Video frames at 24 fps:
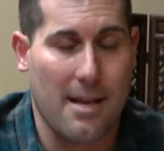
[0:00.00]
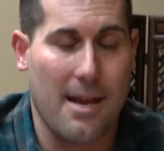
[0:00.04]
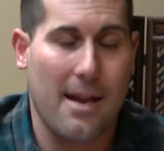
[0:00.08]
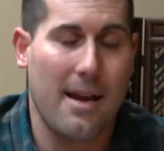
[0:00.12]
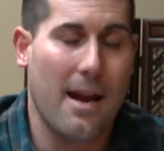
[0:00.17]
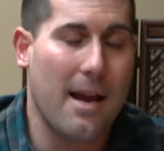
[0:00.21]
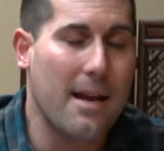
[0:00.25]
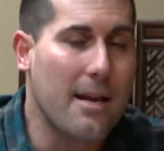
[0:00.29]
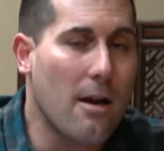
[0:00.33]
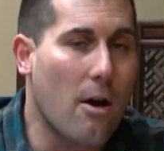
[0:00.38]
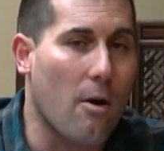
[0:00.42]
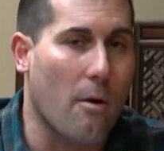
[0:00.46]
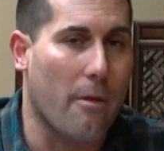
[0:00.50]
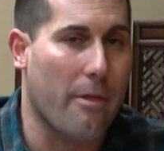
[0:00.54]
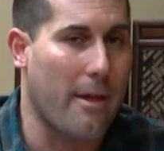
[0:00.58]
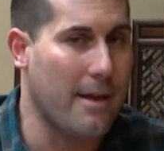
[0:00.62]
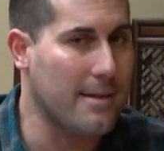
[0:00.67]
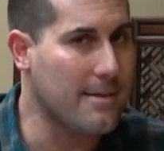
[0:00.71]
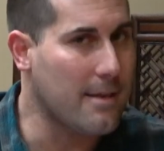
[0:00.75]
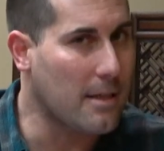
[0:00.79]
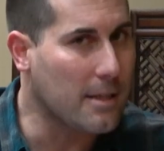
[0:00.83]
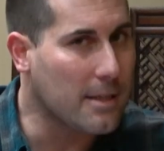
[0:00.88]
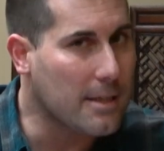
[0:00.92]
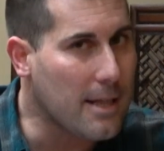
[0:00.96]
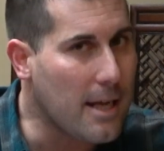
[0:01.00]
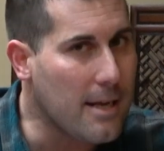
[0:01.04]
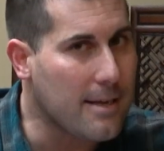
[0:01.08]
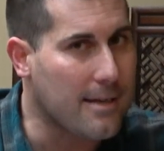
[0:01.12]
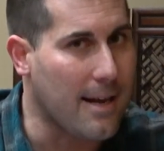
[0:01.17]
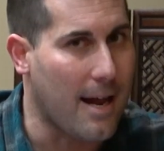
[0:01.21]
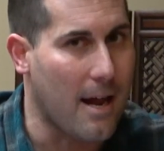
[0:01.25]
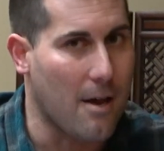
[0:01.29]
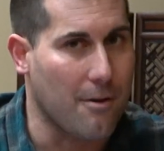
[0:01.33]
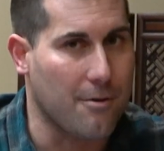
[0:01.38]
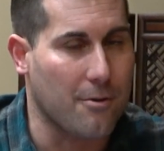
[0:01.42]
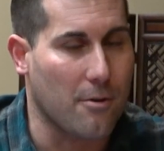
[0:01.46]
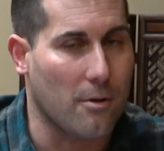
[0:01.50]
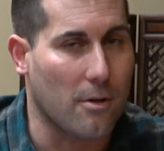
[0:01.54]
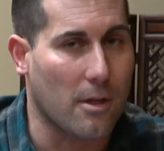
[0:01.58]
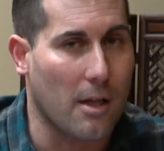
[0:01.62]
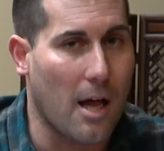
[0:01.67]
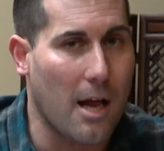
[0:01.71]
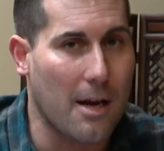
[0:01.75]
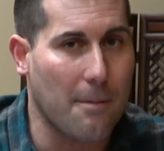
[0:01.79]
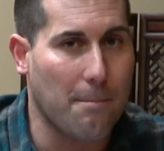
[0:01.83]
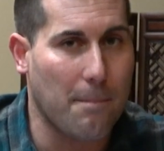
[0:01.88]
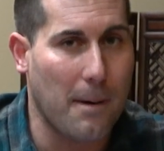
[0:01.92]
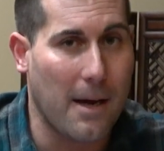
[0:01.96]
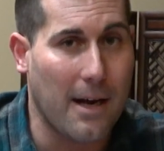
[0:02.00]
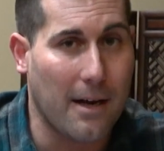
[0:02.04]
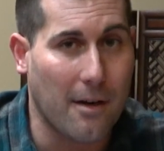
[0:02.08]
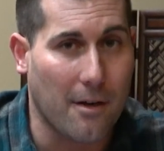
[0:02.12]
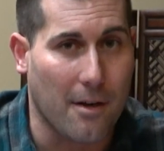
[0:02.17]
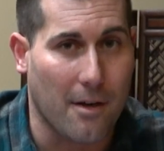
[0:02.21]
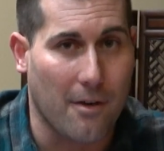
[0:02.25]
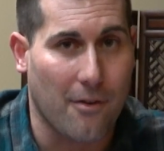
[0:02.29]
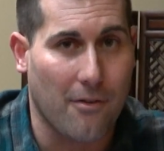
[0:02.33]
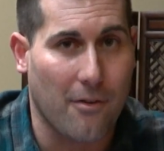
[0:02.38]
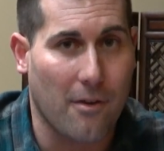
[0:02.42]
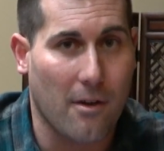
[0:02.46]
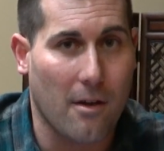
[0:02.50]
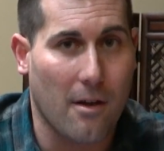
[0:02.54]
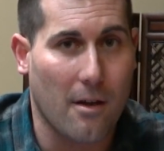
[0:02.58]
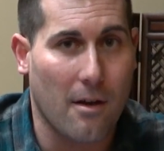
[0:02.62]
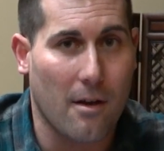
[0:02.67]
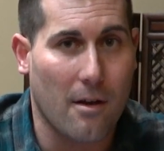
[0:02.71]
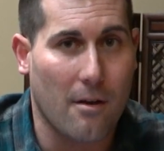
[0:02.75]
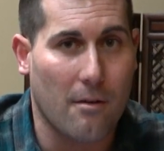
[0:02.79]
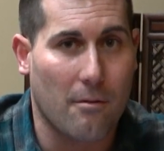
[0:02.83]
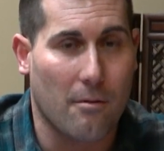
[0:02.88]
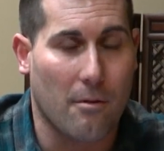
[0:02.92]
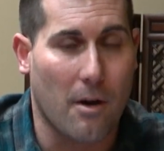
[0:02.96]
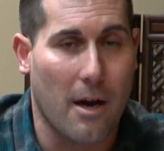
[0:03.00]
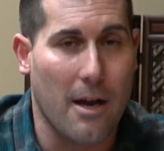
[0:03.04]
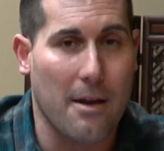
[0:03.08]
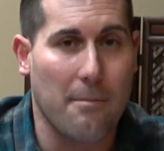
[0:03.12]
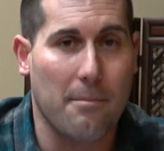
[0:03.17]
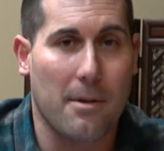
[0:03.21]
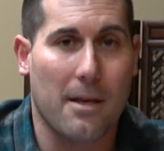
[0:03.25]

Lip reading: And I know that's a letdown to a lot of parents, right?